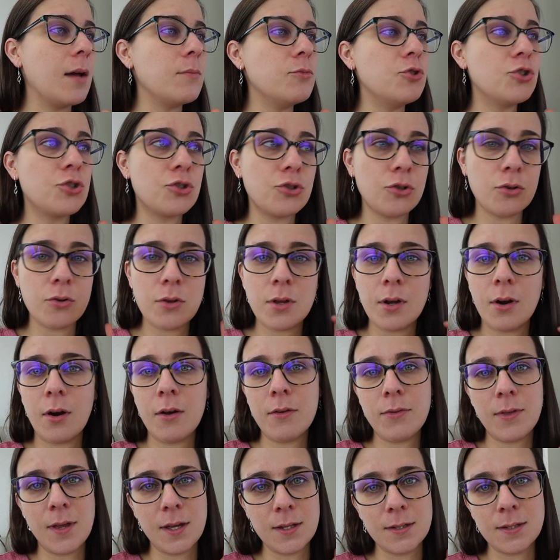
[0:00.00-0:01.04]
I'm sure there
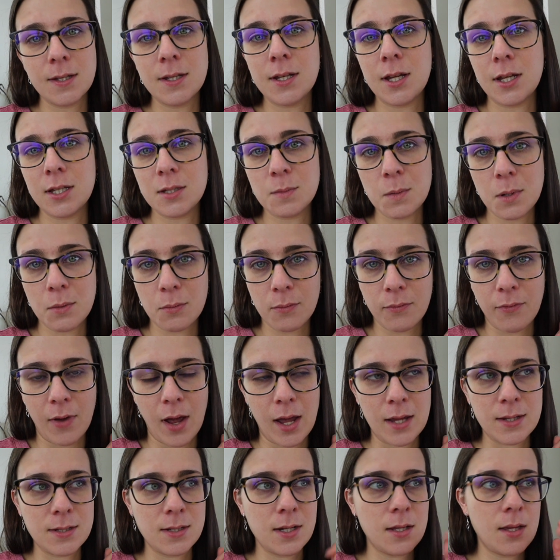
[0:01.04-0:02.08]
are things that need to be
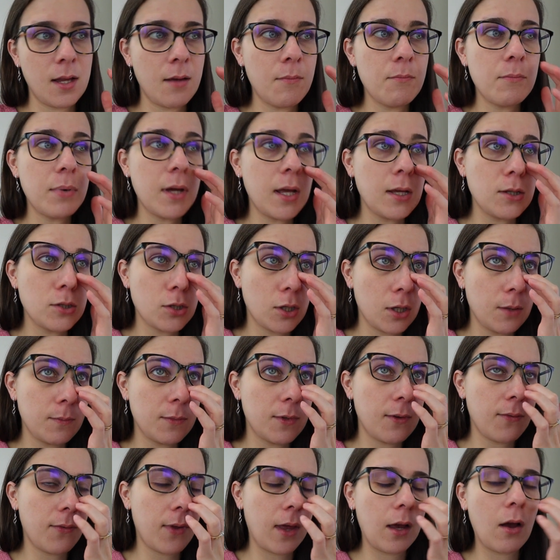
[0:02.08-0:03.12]
revised in them, but in
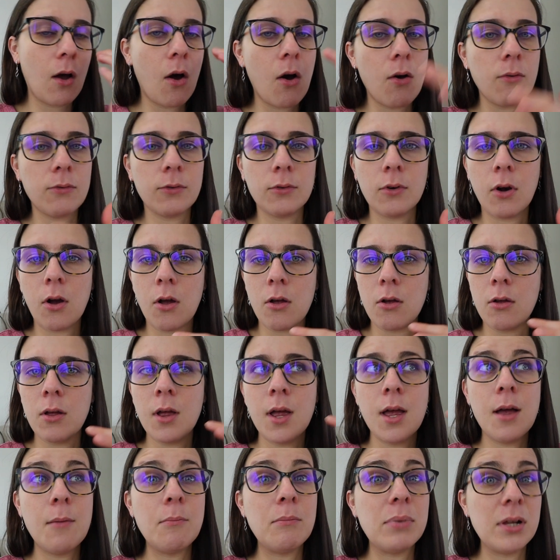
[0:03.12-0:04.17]
terms of like overall
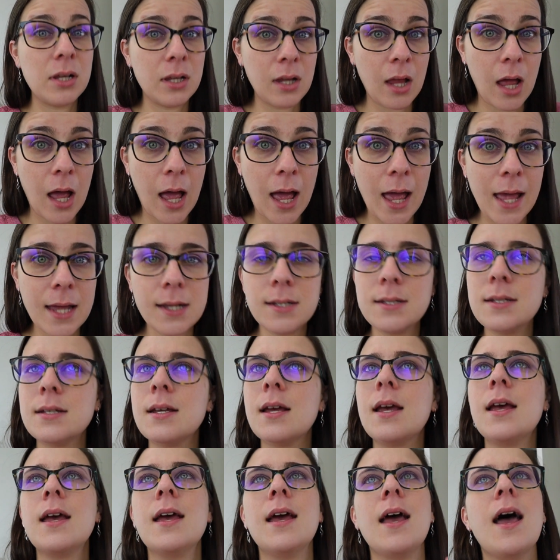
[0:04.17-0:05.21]
plot
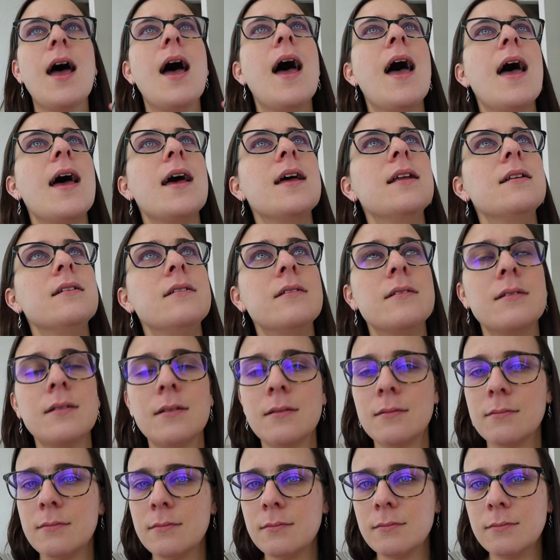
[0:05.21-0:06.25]

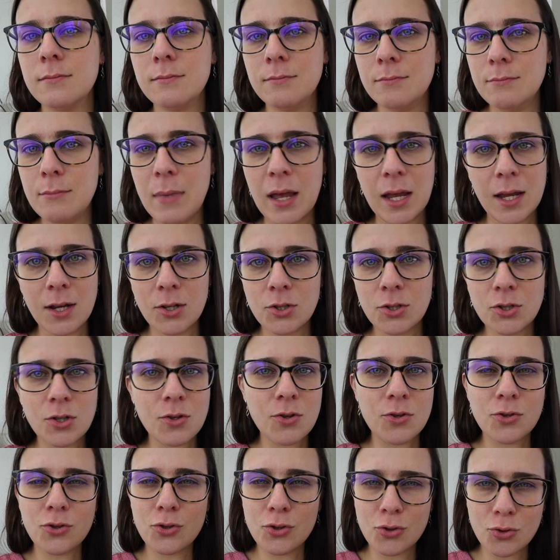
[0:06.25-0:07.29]
and making sure
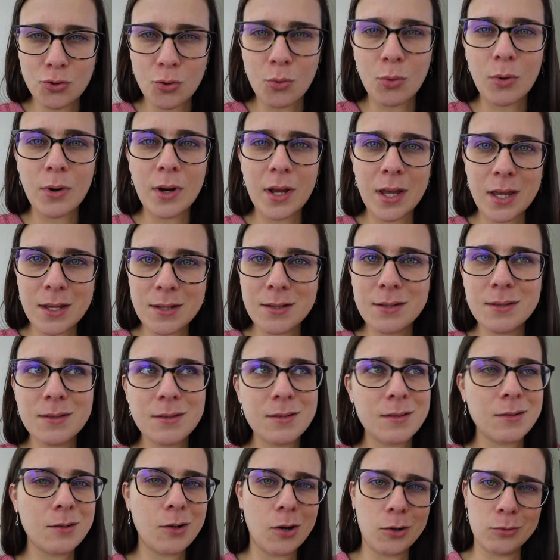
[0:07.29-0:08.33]
the story
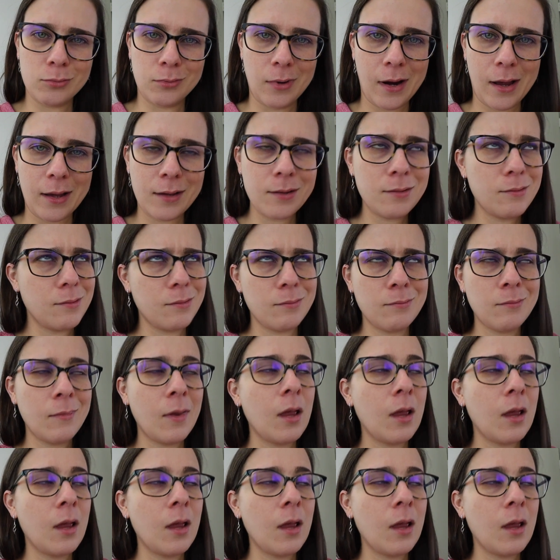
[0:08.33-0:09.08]
is correct,